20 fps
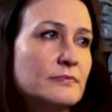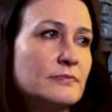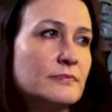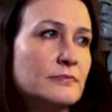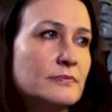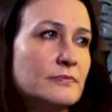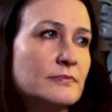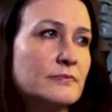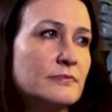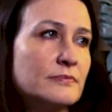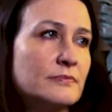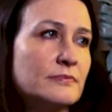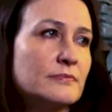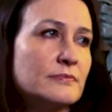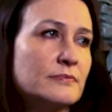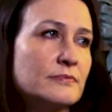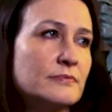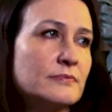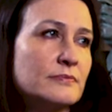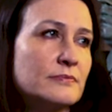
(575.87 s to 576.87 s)

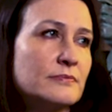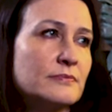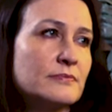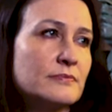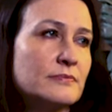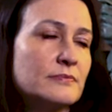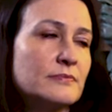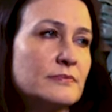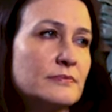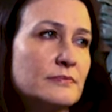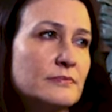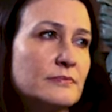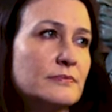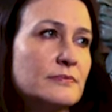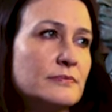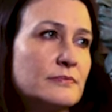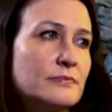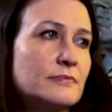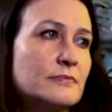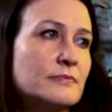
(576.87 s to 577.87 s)

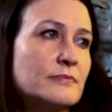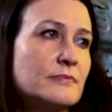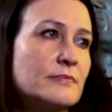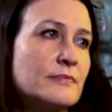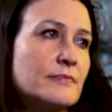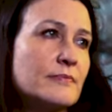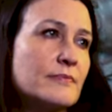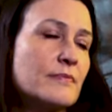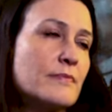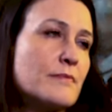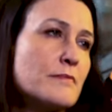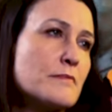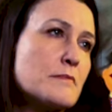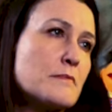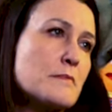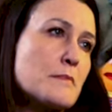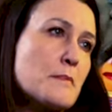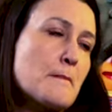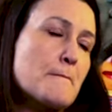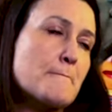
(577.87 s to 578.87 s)

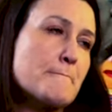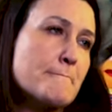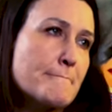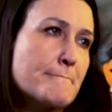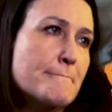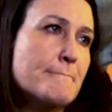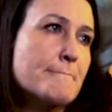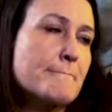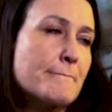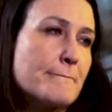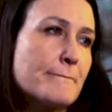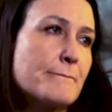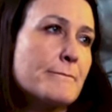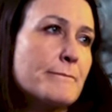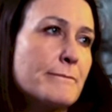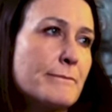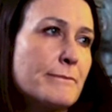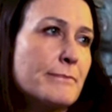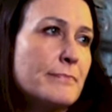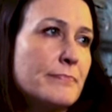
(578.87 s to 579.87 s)

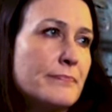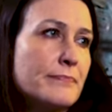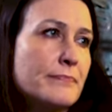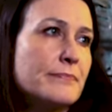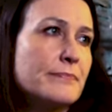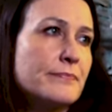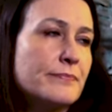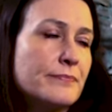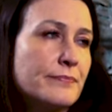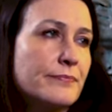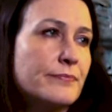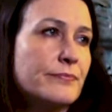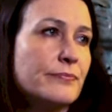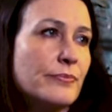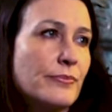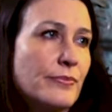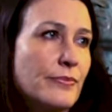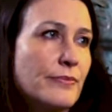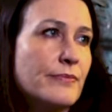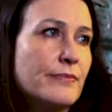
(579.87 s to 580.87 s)

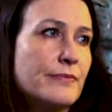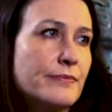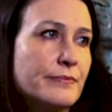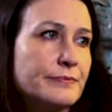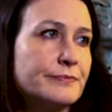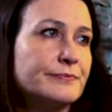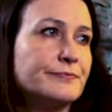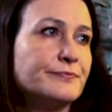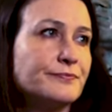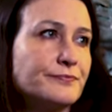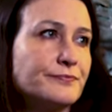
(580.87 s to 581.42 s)
(silent)